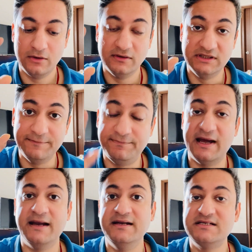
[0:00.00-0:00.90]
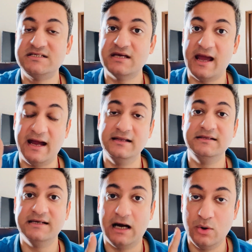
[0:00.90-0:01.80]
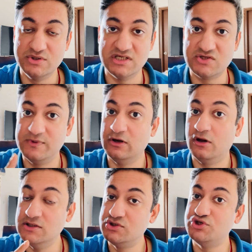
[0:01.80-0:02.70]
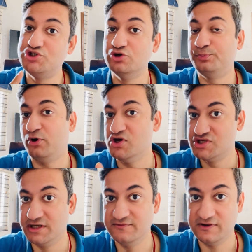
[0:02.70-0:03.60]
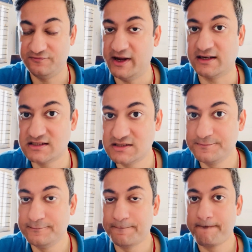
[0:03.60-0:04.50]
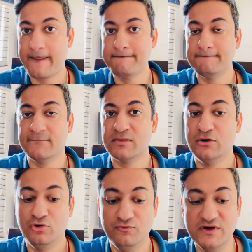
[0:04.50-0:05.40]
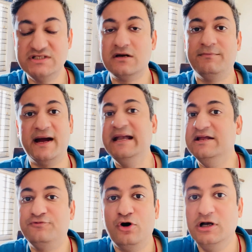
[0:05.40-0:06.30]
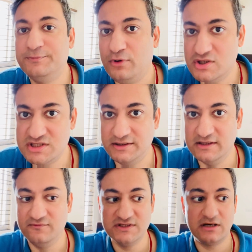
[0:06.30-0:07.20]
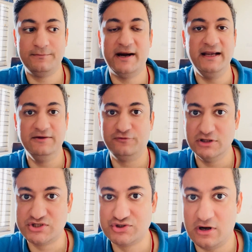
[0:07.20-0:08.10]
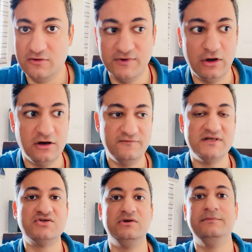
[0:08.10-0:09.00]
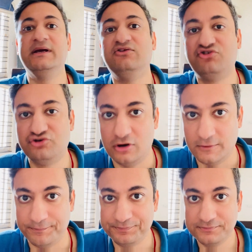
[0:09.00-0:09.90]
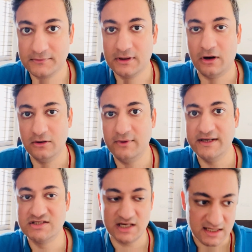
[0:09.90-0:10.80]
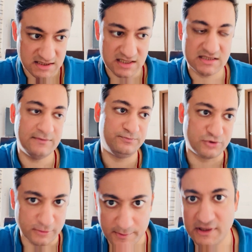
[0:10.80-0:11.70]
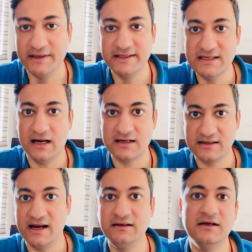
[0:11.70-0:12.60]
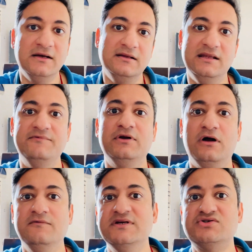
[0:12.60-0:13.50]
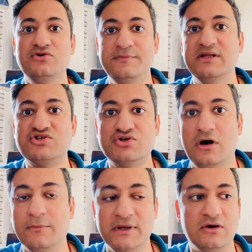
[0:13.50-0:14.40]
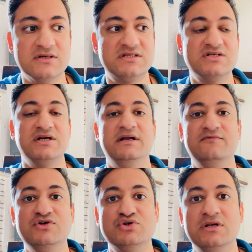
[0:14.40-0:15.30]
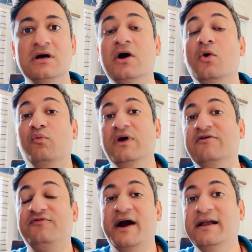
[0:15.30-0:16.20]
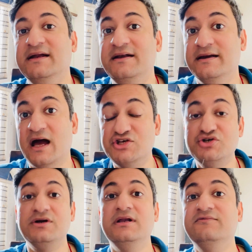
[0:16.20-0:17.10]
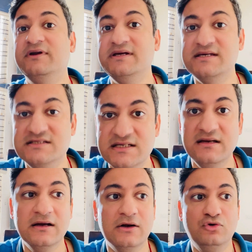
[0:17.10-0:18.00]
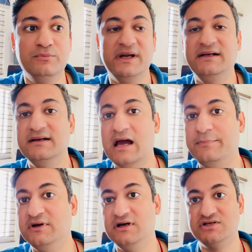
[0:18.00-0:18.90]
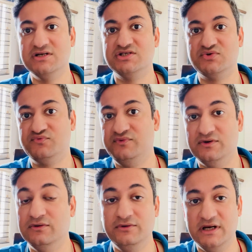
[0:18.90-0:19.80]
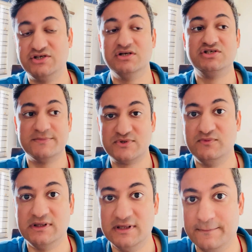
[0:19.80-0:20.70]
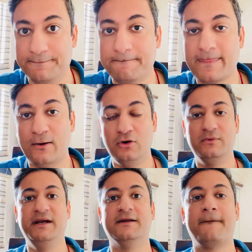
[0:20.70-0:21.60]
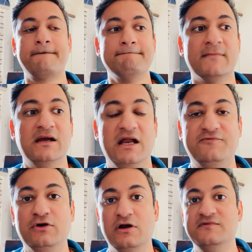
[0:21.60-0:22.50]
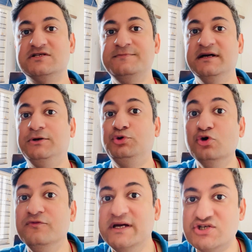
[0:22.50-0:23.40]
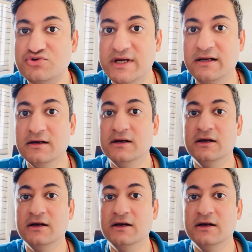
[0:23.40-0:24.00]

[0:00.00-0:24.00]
the planets and the houses will also show positive effects, which are by default positive, which are by default strong, will always remain strong. All right, chances and probability are that they will always remain strong, because such individual will find it naturally very easy to maintain happy relationships with them. All right, it will always be a two-way street